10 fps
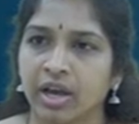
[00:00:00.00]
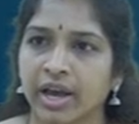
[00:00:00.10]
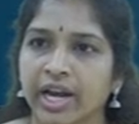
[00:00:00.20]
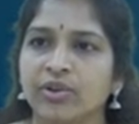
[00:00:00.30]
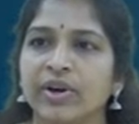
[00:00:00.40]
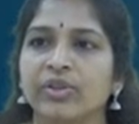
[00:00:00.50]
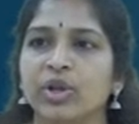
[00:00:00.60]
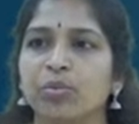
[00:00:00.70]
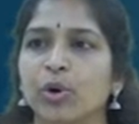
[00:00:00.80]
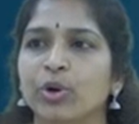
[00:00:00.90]
It
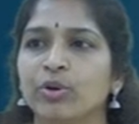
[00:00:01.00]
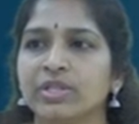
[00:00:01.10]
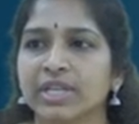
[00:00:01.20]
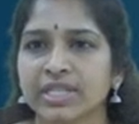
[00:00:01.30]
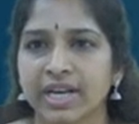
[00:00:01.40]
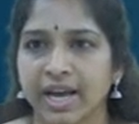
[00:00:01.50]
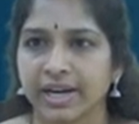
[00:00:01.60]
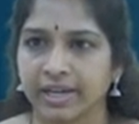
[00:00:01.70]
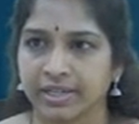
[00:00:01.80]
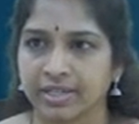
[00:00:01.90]
further produces
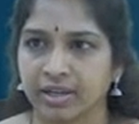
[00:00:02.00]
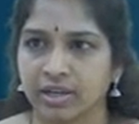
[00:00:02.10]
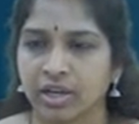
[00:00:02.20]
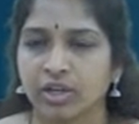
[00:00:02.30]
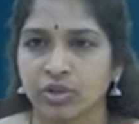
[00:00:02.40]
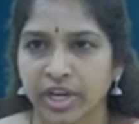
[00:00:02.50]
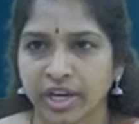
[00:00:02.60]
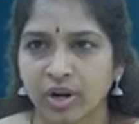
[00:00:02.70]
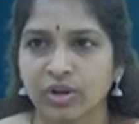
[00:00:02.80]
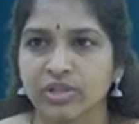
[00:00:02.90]
currents. So
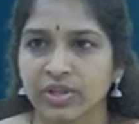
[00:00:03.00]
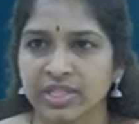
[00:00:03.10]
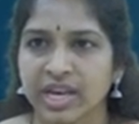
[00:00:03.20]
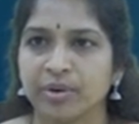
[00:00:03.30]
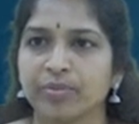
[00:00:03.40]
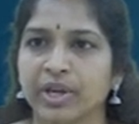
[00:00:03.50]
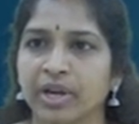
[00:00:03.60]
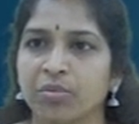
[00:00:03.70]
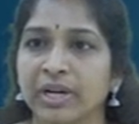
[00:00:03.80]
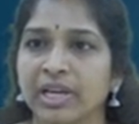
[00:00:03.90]
here also the same thing,
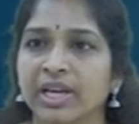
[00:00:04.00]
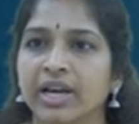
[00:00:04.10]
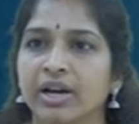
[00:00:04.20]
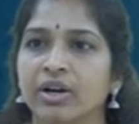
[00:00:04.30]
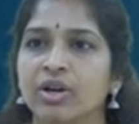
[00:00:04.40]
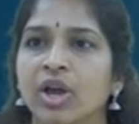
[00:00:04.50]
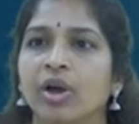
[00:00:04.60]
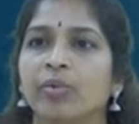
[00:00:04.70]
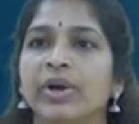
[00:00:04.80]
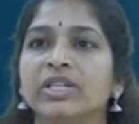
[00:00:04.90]
but here
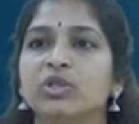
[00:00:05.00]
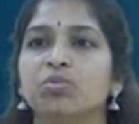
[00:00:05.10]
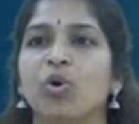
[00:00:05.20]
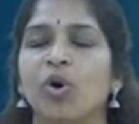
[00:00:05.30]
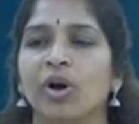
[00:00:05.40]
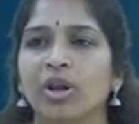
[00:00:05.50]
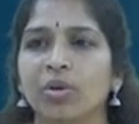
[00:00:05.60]
when small